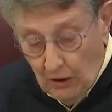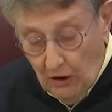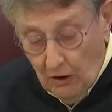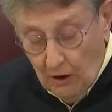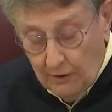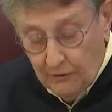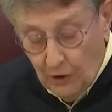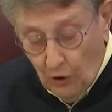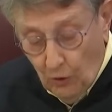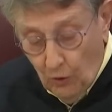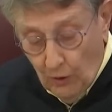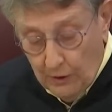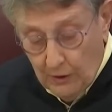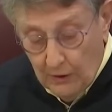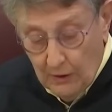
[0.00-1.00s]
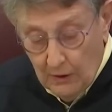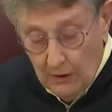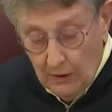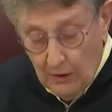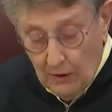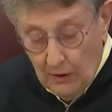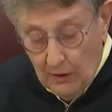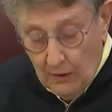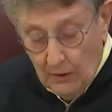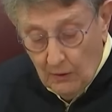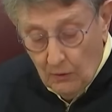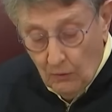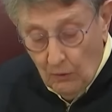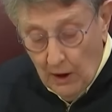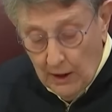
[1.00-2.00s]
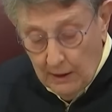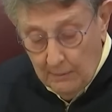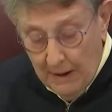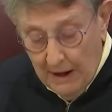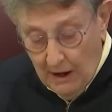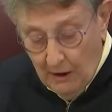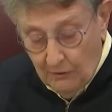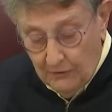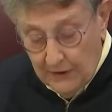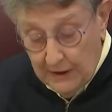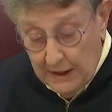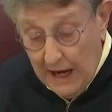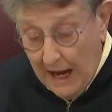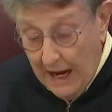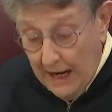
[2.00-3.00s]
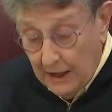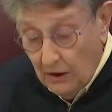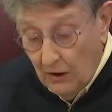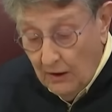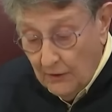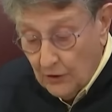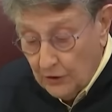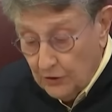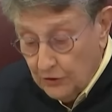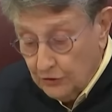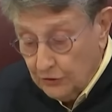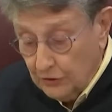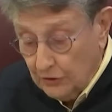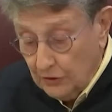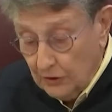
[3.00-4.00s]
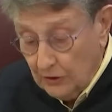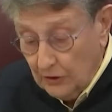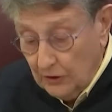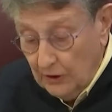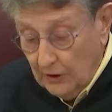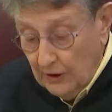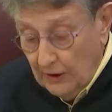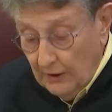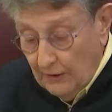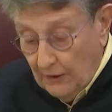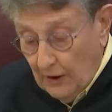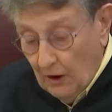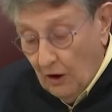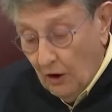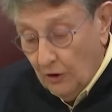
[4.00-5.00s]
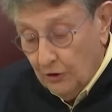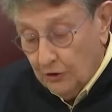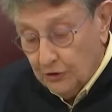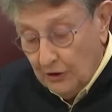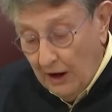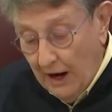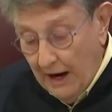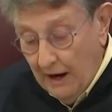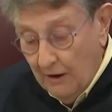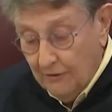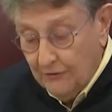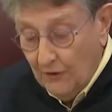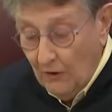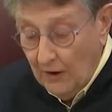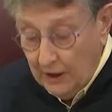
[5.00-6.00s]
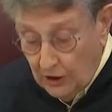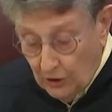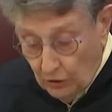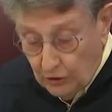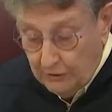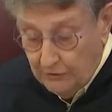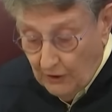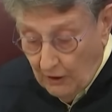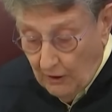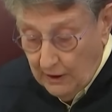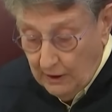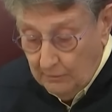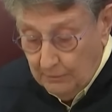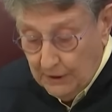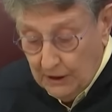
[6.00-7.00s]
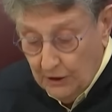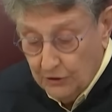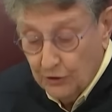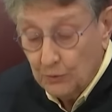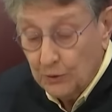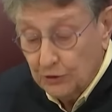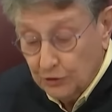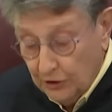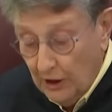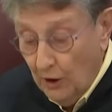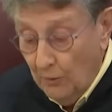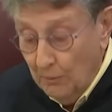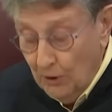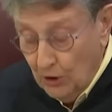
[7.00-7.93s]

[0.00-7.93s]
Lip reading: clerk of court, Rhonda McElveen, and others, her desire for a guilty verdict because it would sell